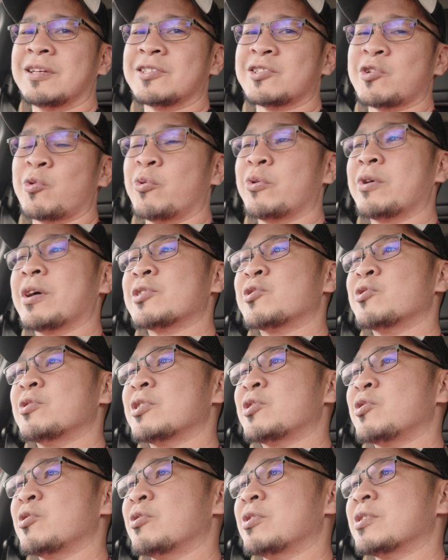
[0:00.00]
So as soon
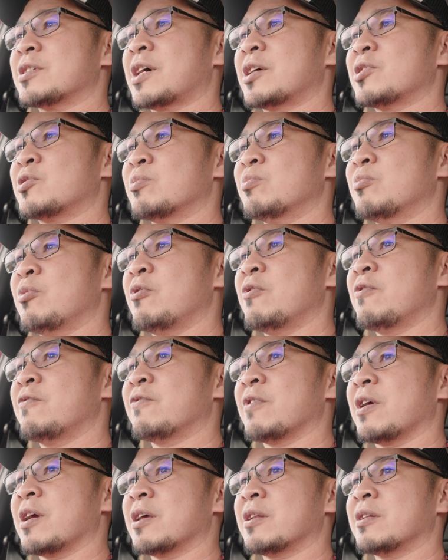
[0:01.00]
as you decide to
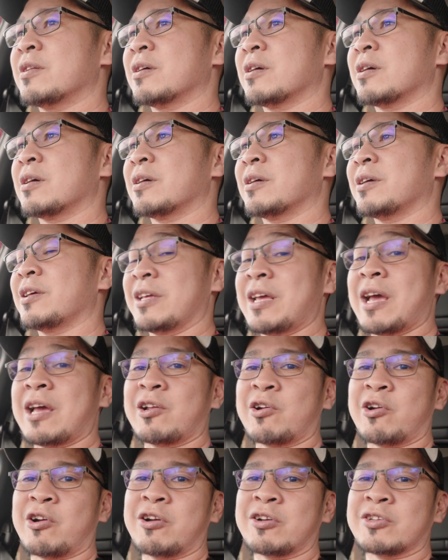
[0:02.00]
move, and yeah,
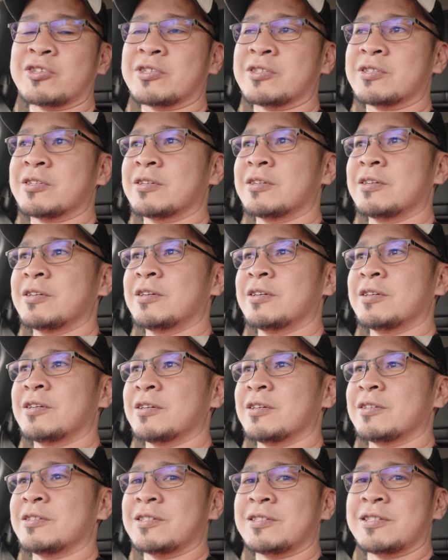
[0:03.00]
it hurts.
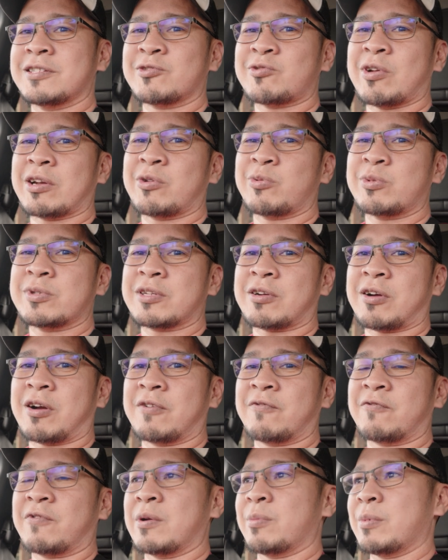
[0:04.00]
Just try to this
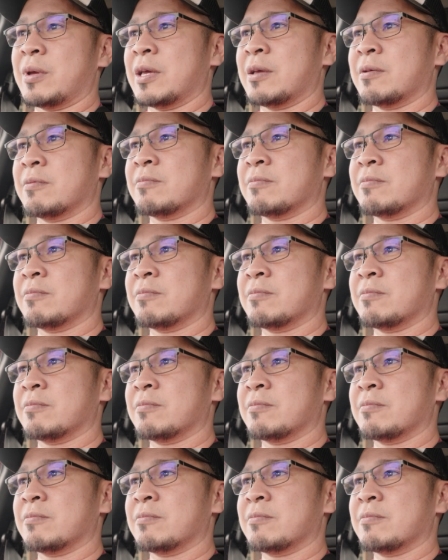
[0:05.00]
car in front of me.